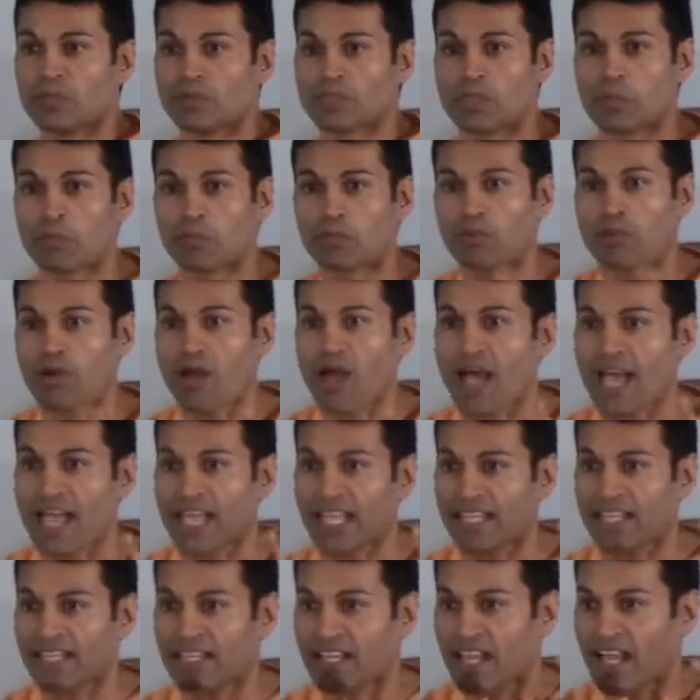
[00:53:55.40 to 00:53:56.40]
The
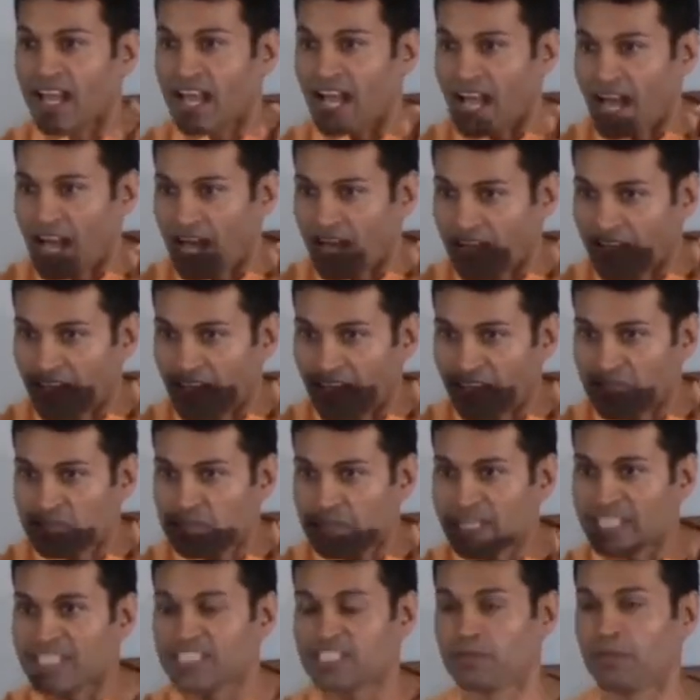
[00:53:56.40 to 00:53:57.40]
pride of
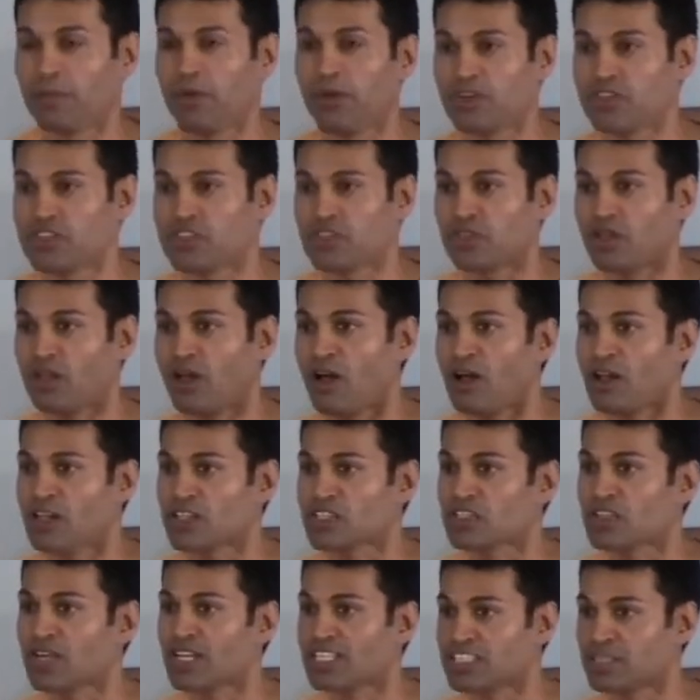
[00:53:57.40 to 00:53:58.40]
being spiritual
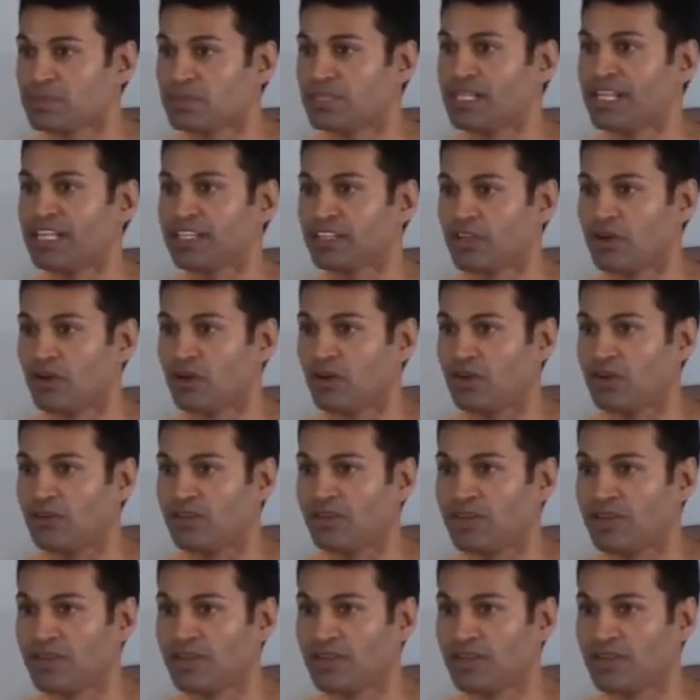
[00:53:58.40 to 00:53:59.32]
also has to be let go of.